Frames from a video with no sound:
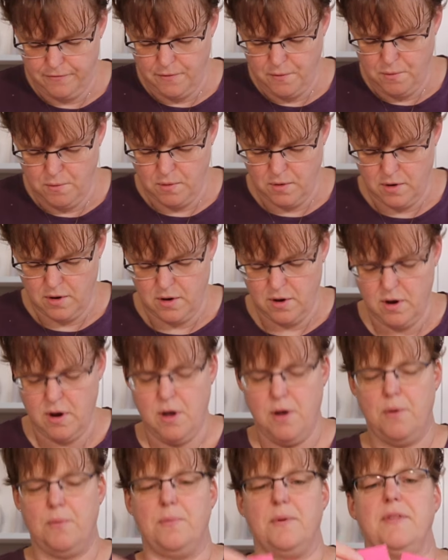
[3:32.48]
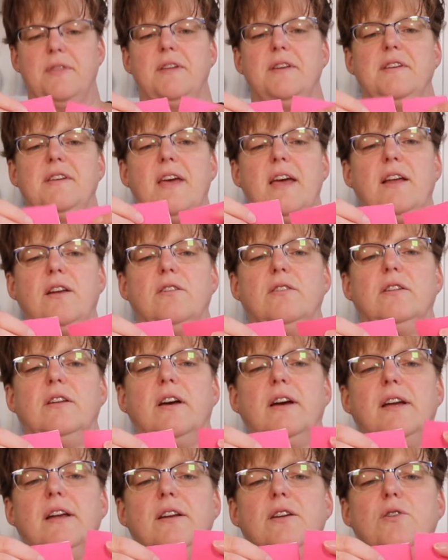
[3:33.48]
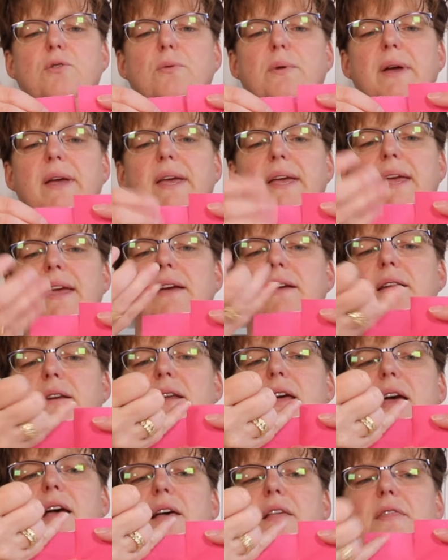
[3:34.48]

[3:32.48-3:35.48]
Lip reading: 4 with the diagonal line going in